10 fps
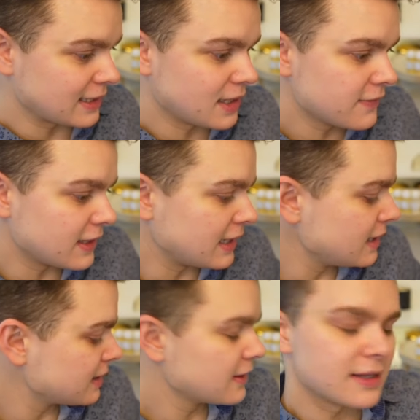I love
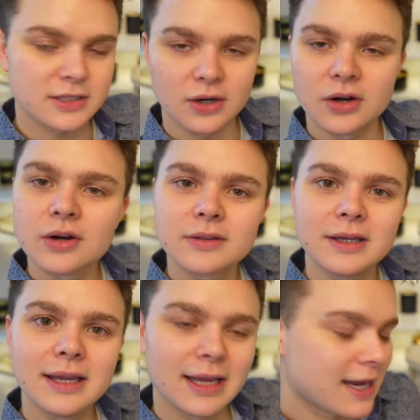anything that's
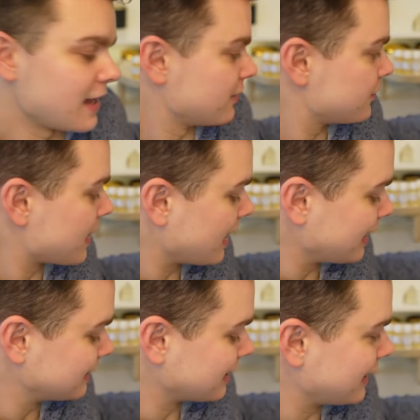earthy and kind of
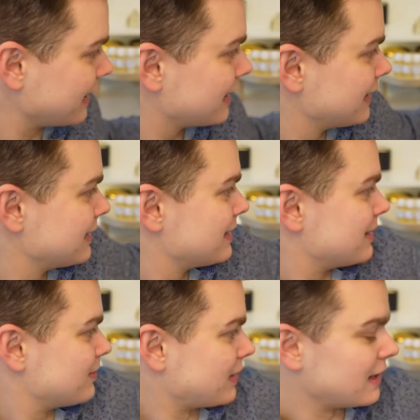pine-like,
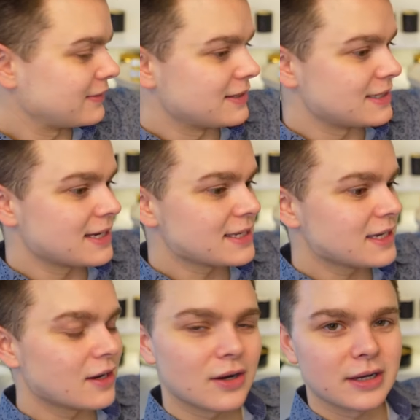but that
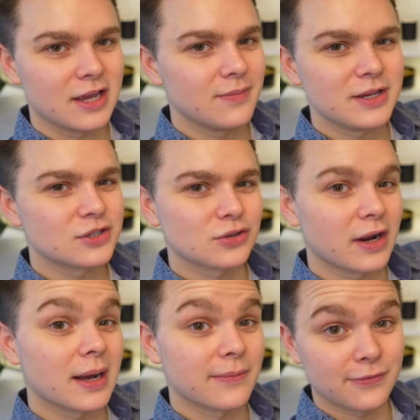doesn't give me
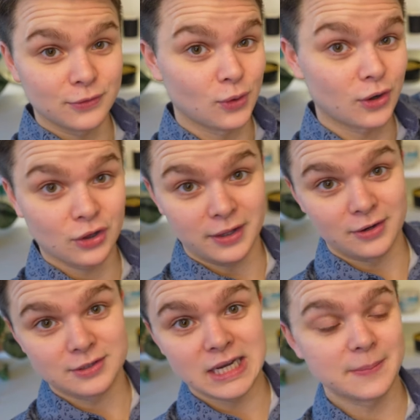straight up floor
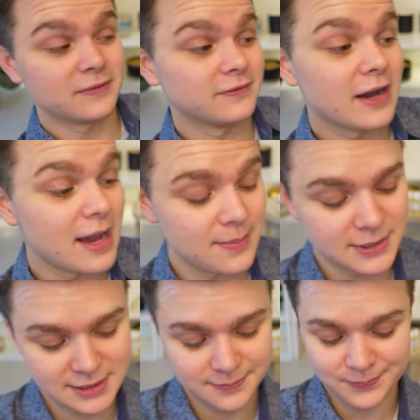cleaner type of
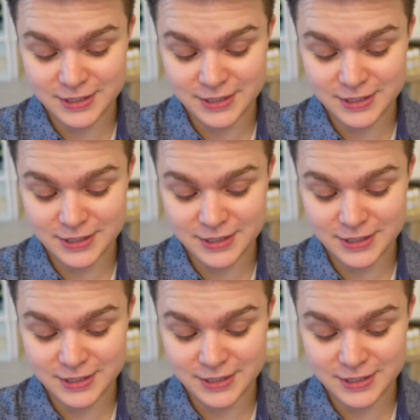vibes.